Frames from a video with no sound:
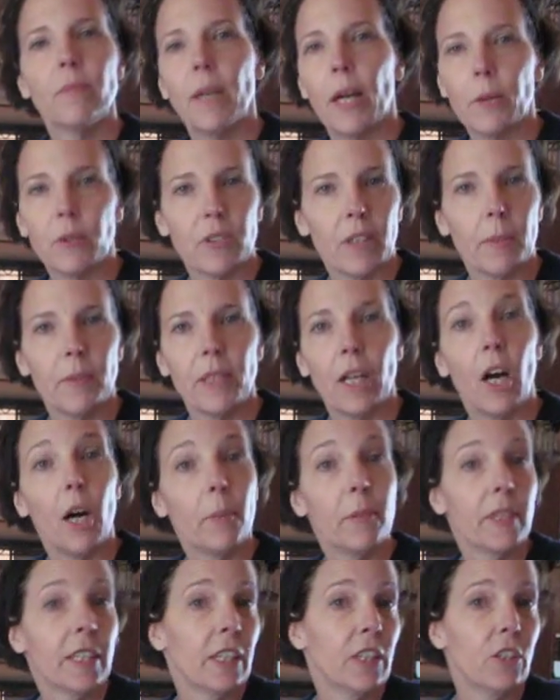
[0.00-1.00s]
I was up in
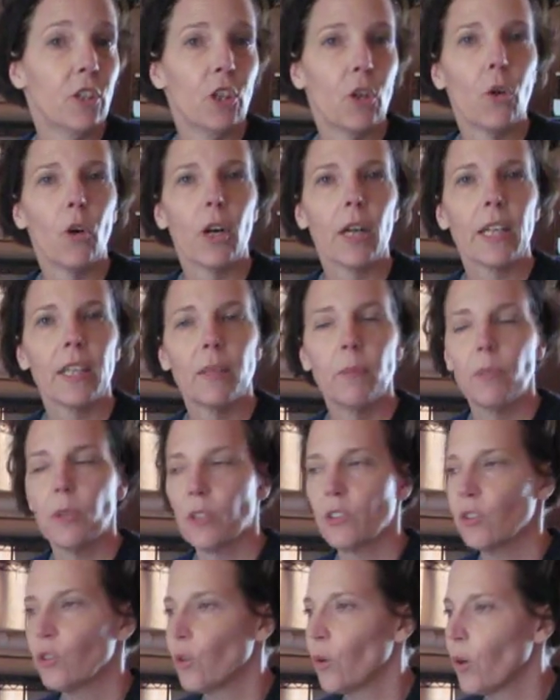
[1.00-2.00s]
Albany, New York in a
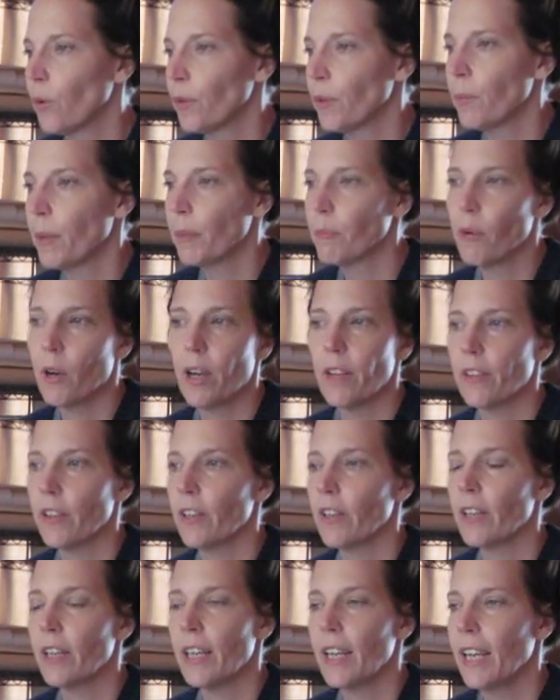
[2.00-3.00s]
bookstore with my
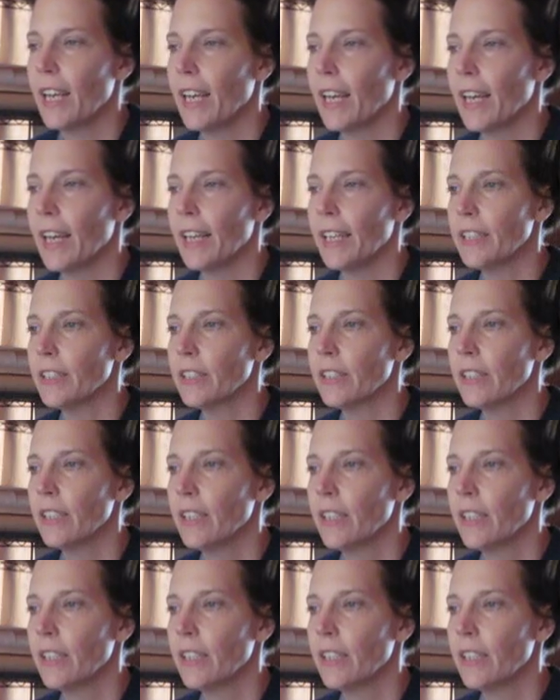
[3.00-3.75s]
brother, and